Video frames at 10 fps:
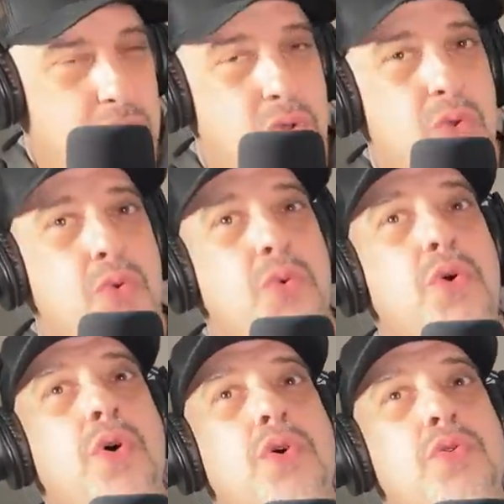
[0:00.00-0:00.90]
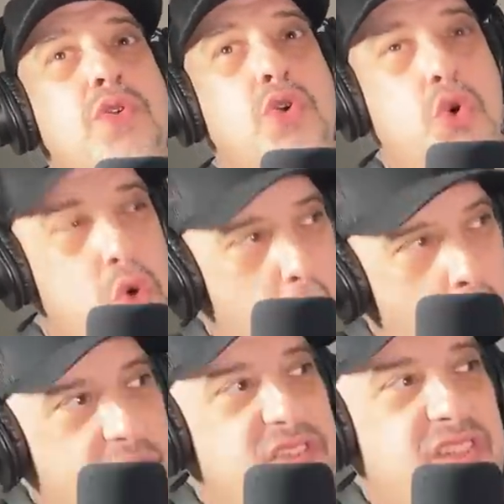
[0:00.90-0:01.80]
to cool
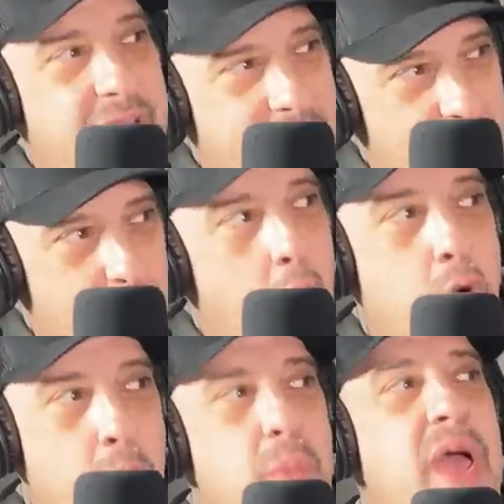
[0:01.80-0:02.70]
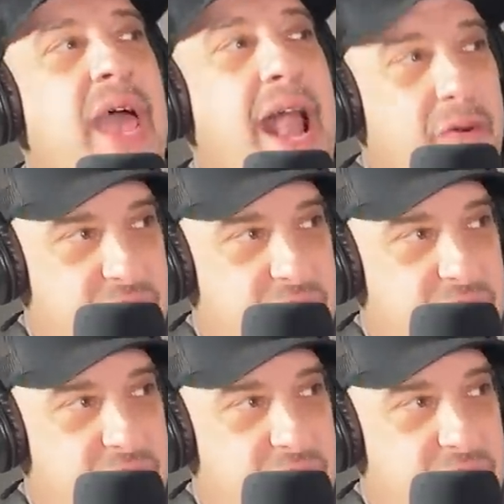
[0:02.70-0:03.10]
off until i come home and i'll